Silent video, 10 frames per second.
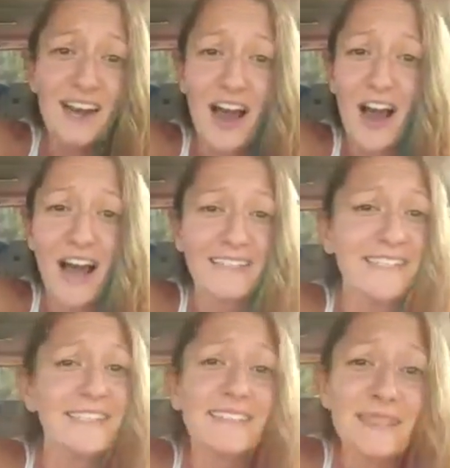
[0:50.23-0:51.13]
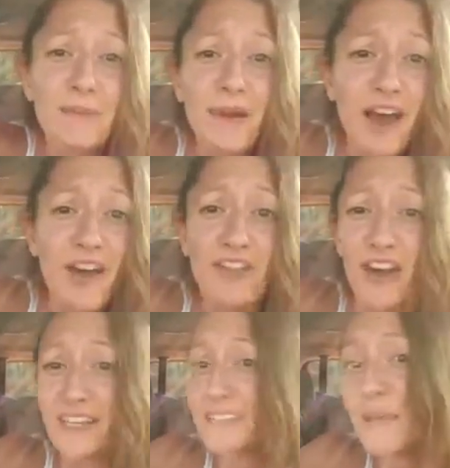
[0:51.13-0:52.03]
I didn't sleep enough,
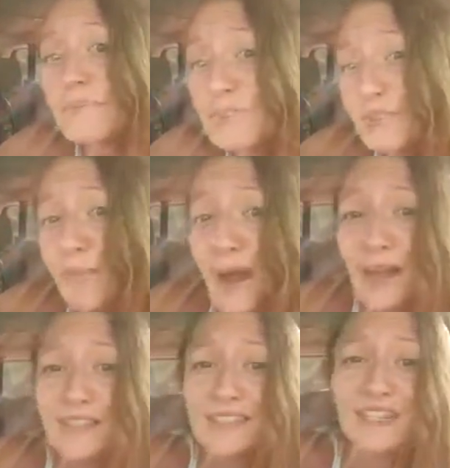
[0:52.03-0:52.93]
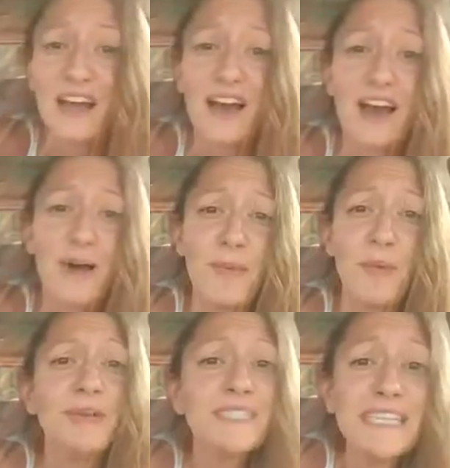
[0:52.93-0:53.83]
I slept too much,
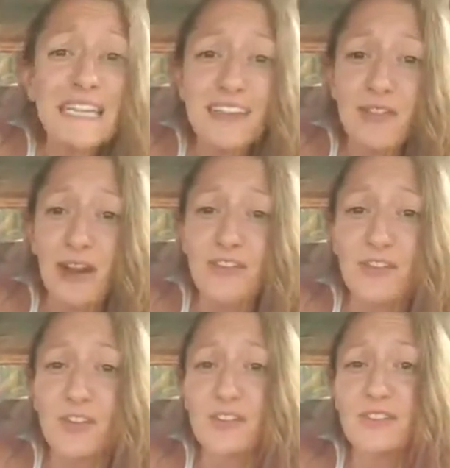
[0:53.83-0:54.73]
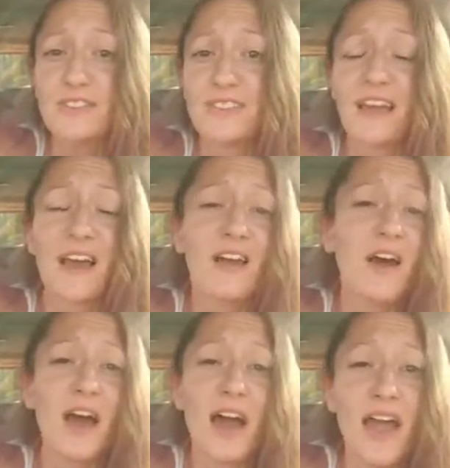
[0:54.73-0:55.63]
I wasn't eating the right foods.
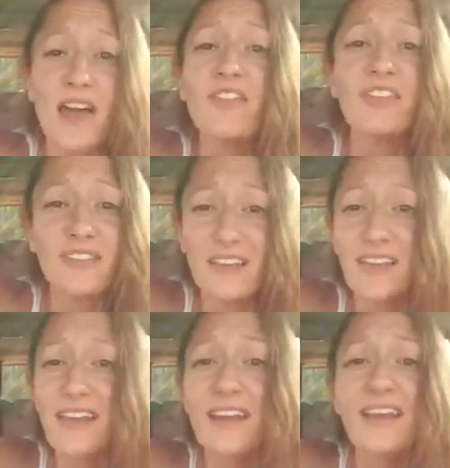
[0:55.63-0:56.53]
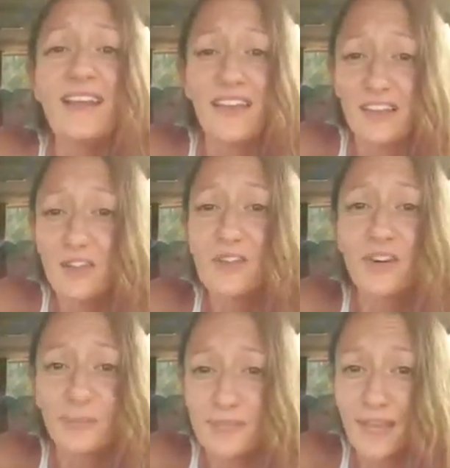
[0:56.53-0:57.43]
Everything that you
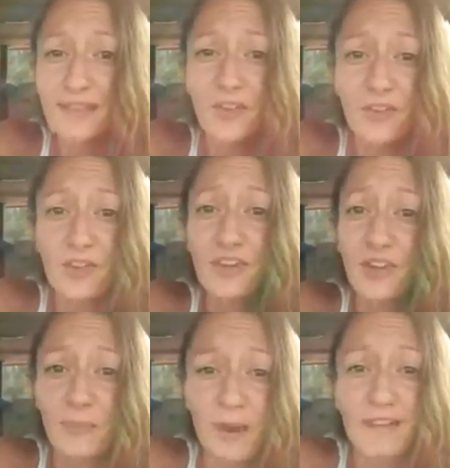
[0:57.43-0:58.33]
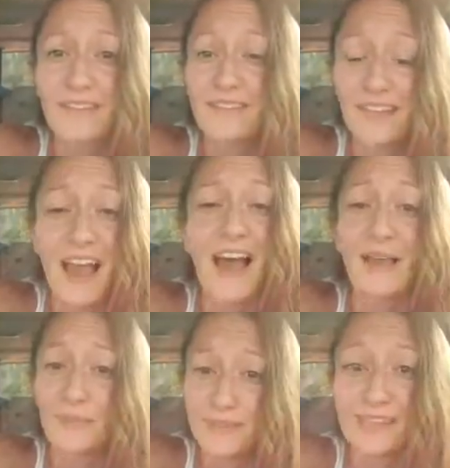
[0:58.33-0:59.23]
could obsess over during pregnancy, I
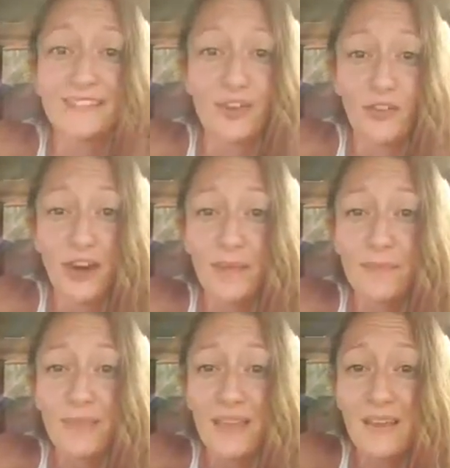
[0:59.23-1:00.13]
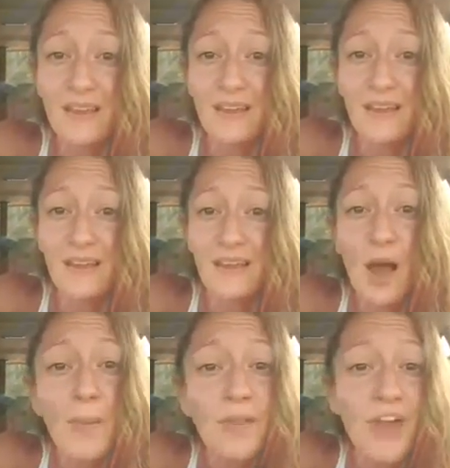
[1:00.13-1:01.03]
obsessed over.
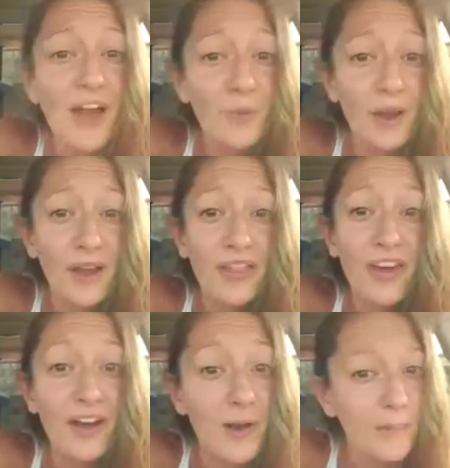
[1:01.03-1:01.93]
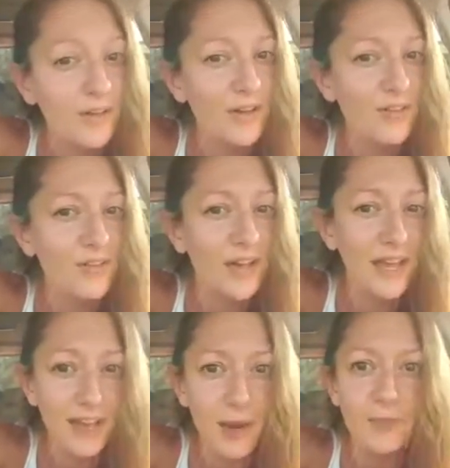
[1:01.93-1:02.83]
Couple that with a couple of
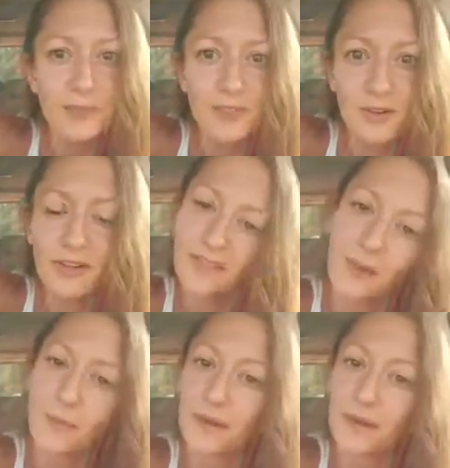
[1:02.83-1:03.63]
hiccups during that